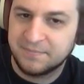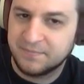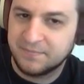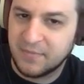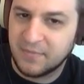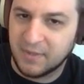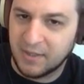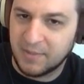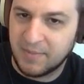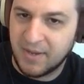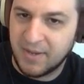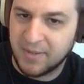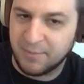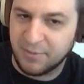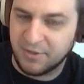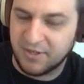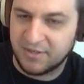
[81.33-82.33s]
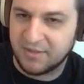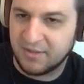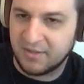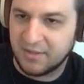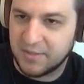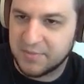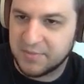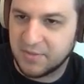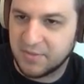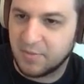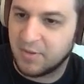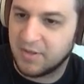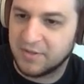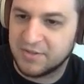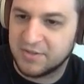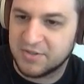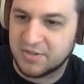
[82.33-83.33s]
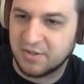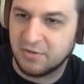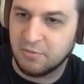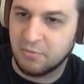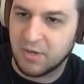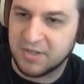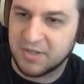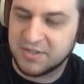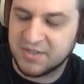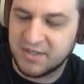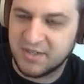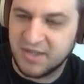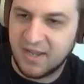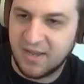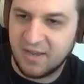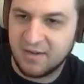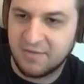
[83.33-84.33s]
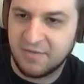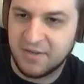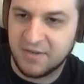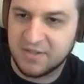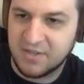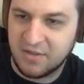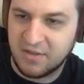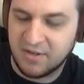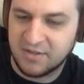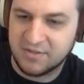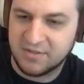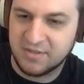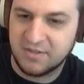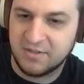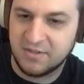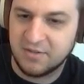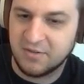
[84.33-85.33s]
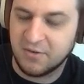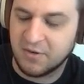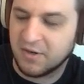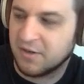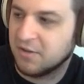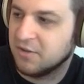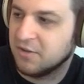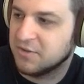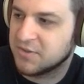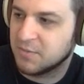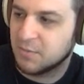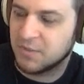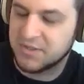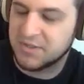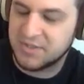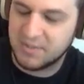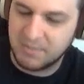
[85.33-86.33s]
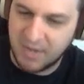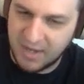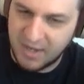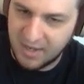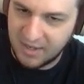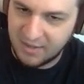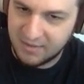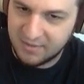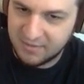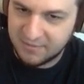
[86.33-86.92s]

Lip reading: I predict that Libster will just clue 1s to Dan if he has nothing else to do, or clue some 1s in my hand.